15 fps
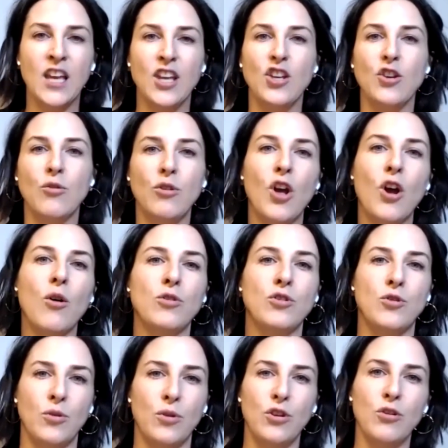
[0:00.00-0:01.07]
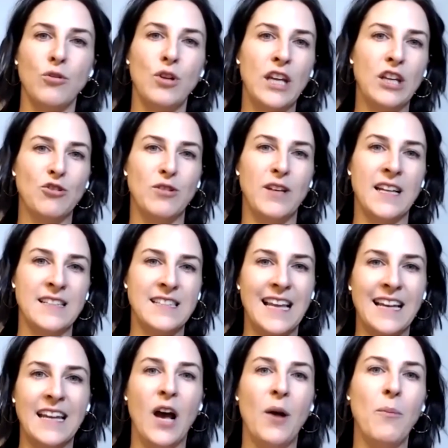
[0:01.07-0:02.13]
you need to then
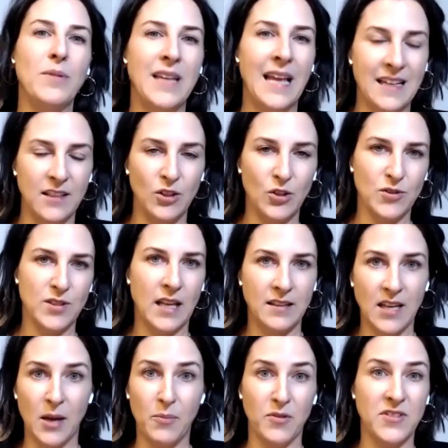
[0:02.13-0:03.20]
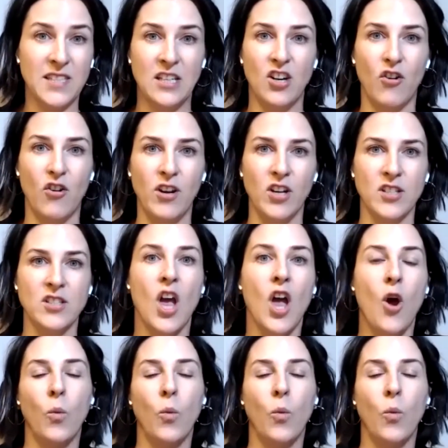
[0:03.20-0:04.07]
set up those type of scenarios